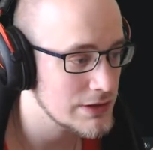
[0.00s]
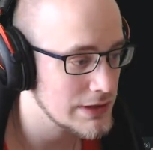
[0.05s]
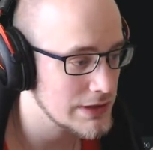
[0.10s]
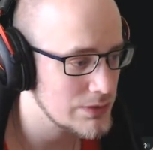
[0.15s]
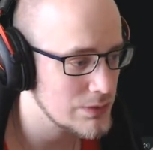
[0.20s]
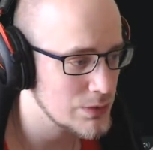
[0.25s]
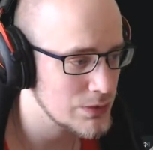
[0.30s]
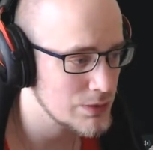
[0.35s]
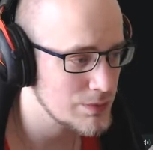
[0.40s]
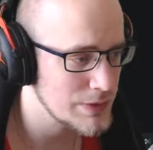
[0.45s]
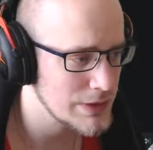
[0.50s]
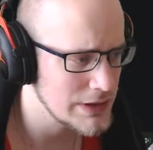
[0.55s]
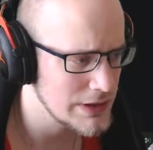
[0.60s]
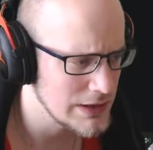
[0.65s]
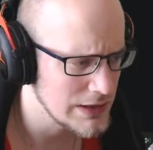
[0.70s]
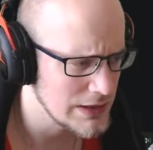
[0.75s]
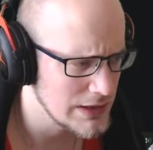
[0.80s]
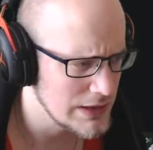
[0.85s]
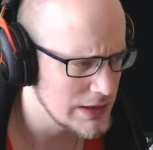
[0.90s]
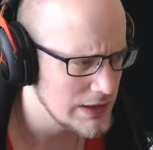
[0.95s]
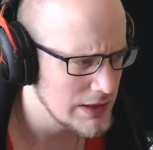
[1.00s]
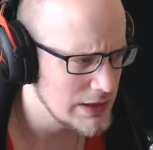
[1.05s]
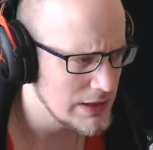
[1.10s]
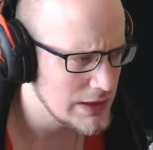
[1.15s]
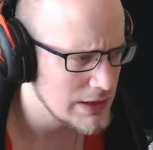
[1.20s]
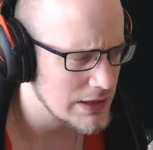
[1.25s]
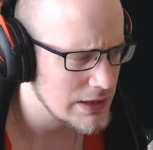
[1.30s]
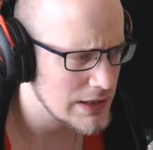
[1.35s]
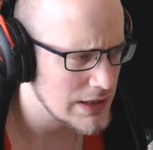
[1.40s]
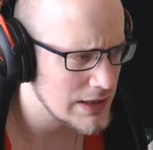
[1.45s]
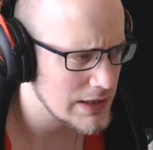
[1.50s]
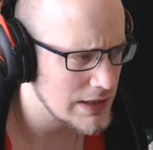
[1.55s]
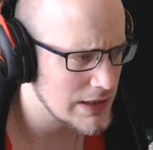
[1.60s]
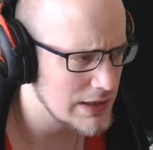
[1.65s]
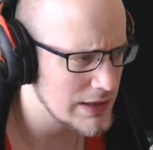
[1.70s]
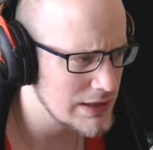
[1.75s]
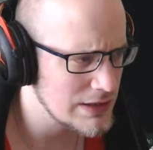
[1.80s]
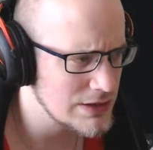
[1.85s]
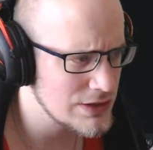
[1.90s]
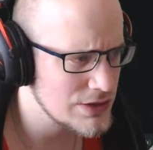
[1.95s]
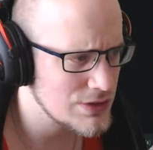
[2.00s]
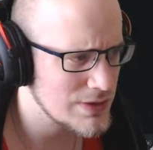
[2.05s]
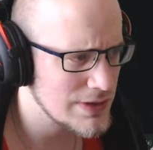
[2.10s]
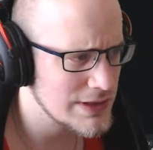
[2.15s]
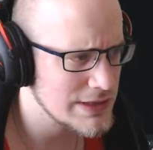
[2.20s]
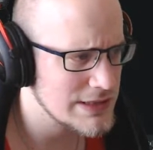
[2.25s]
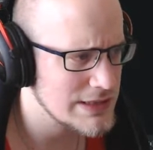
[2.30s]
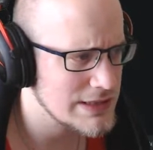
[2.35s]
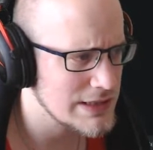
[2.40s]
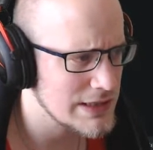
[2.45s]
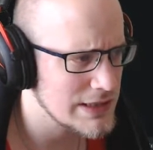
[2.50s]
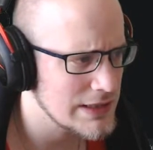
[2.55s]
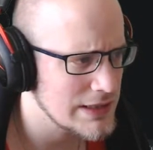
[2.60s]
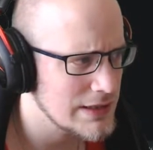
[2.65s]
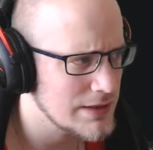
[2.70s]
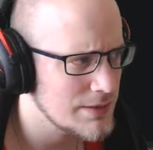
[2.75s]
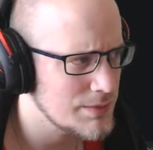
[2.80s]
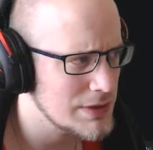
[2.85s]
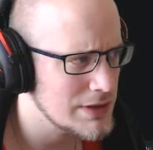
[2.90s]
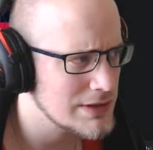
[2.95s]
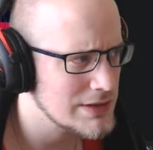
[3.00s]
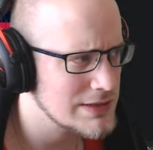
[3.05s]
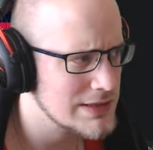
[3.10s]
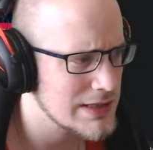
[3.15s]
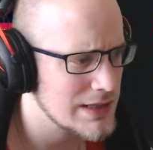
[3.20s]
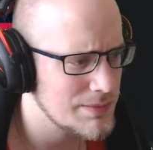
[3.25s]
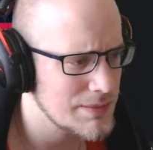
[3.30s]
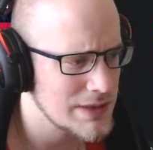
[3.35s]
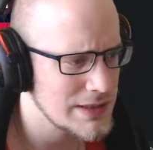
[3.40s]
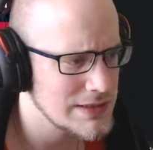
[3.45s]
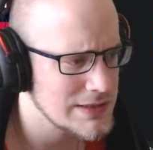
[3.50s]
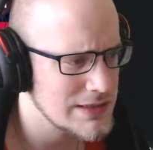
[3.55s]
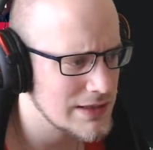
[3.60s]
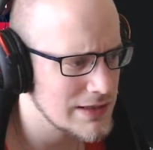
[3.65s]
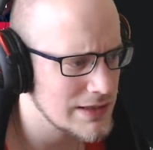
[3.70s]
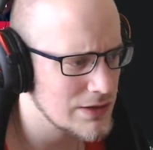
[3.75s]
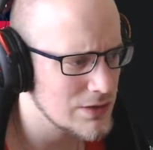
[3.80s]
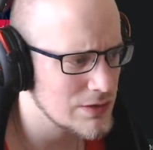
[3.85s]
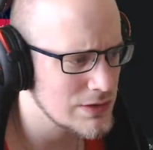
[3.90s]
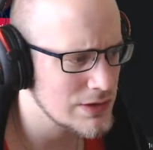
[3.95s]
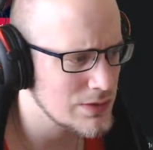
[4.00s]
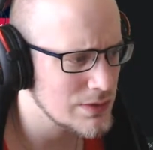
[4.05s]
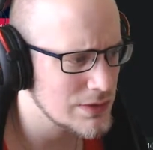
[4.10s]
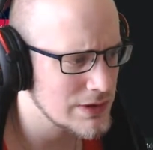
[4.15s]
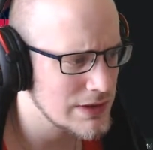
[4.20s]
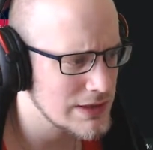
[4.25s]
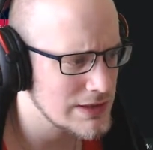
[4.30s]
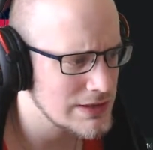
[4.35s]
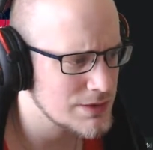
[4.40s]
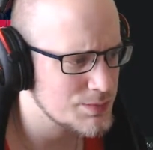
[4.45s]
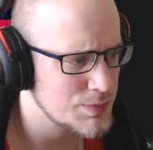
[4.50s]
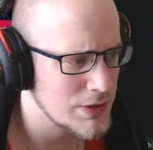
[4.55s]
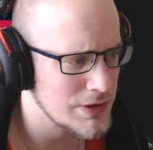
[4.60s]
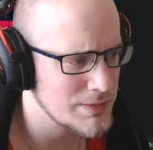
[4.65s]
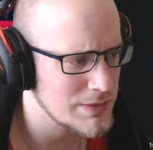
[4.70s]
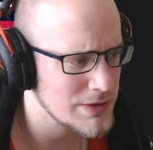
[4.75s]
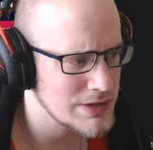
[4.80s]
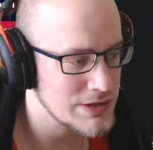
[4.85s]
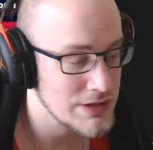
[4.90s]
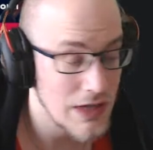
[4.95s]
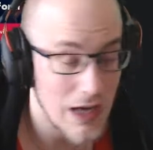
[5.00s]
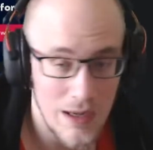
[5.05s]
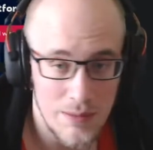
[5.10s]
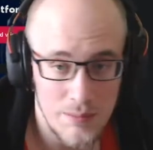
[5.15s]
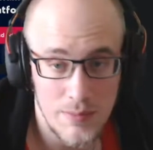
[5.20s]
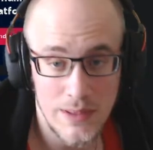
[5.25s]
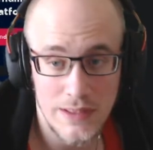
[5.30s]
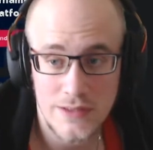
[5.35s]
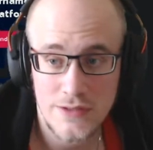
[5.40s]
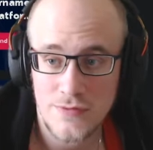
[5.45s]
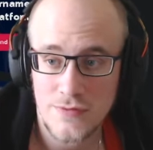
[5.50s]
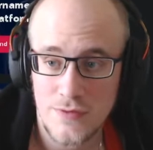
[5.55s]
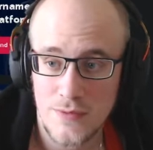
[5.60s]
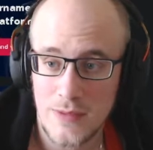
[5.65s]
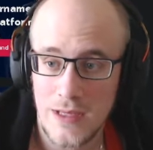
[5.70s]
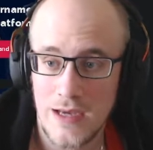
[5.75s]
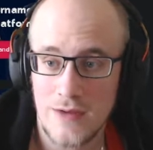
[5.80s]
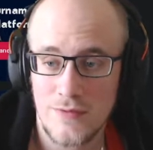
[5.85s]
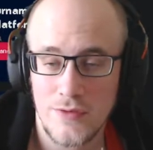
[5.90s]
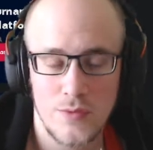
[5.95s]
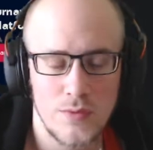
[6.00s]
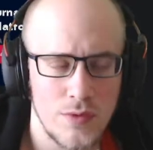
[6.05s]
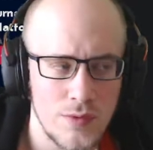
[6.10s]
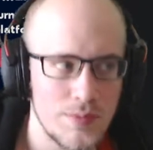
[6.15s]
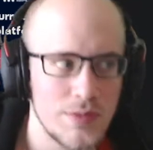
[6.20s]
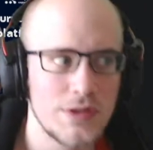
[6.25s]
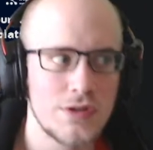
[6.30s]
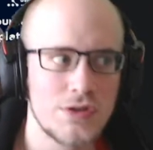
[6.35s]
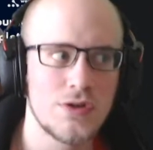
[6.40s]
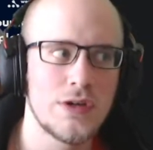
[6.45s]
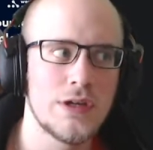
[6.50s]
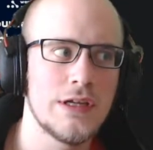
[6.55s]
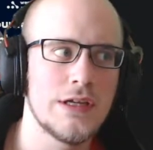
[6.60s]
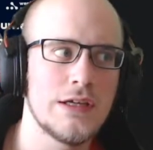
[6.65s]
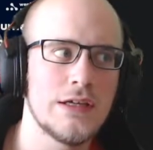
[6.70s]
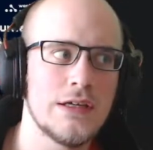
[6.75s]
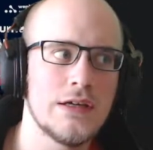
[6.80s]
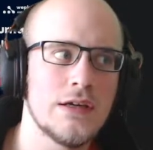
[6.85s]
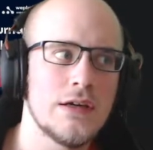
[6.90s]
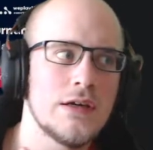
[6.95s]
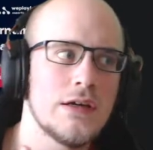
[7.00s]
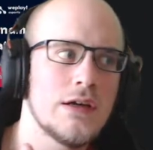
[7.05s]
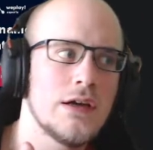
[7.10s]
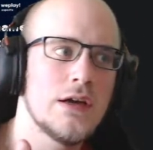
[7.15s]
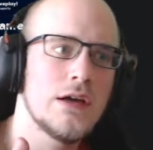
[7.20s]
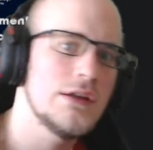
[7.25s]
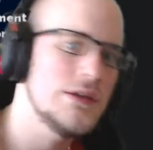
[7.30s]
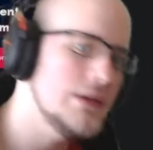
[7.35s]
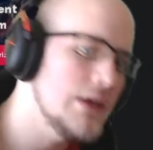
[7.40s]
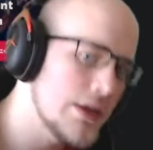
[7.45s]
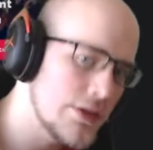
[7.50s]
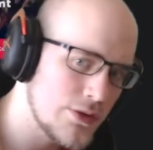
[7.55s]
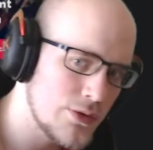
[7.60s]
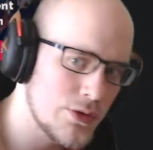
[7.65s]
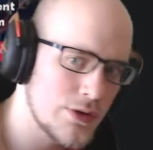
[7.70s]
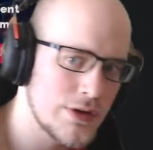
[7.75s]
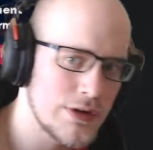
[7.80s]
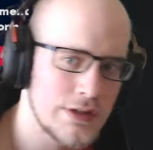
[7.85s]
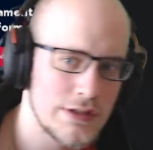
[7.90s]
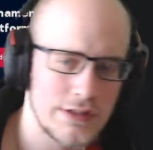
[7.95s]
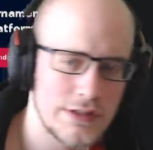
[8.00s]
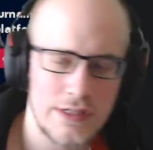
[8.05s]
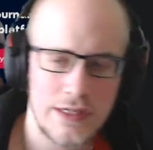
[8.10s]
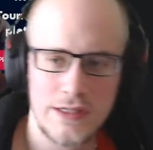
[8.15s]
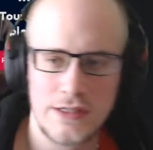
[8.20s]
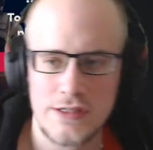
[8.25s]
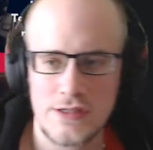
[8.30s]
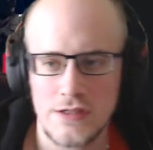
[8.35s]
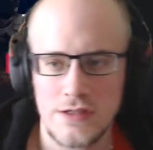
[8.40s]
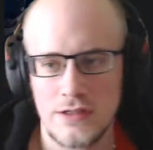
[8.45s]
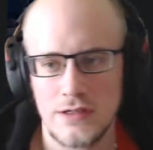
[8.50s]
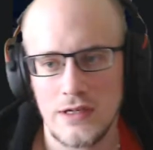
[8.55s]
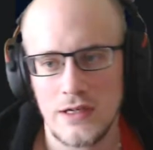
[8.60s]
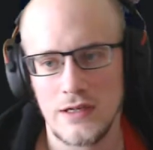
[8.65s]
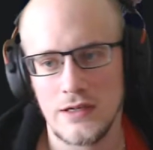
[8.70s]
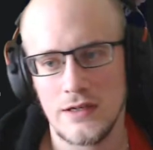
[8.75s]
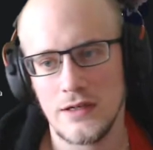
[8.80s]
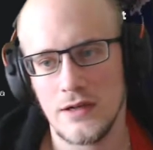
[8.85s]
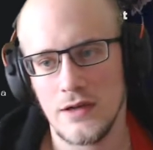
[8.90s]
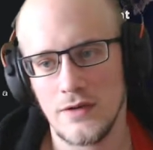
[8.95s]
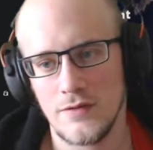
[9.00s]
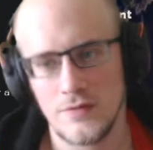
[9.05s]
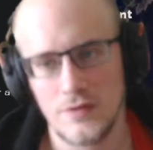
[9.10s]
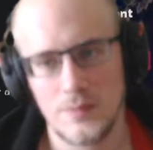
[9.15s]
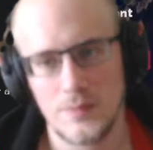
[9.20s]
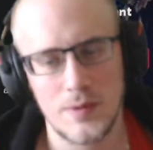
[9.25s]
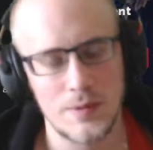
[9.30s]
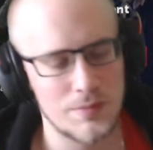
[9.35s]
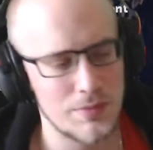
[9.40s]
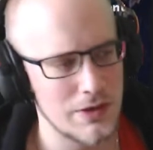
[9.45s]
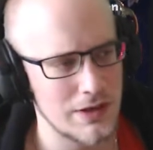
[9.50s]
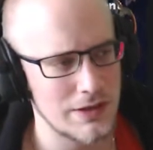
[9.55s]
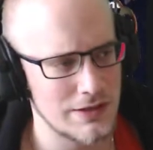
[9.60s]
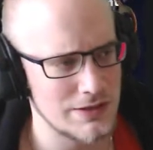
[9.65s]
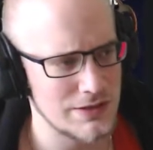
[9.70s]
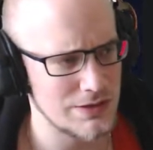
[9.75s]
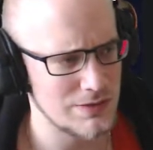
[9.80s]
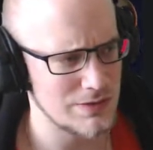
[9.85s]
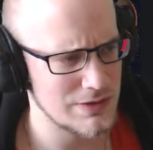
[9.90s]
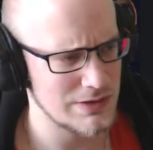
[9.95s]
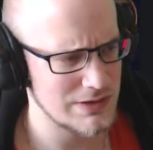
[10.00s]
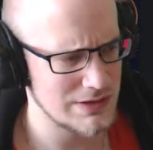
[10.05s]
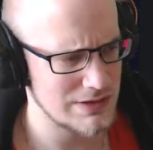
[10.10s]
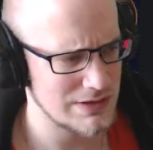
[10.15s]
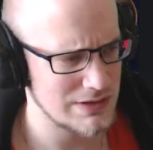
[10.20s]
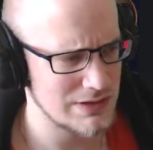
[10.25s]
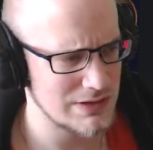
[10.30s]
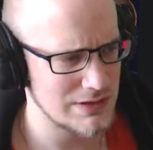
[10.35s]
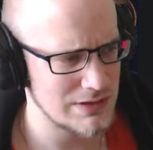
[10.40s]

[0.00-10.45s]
It would be interesting because that means that the only one that's pretty much not benched from Navi would be joining another organization in uh, VP Prodigy, which is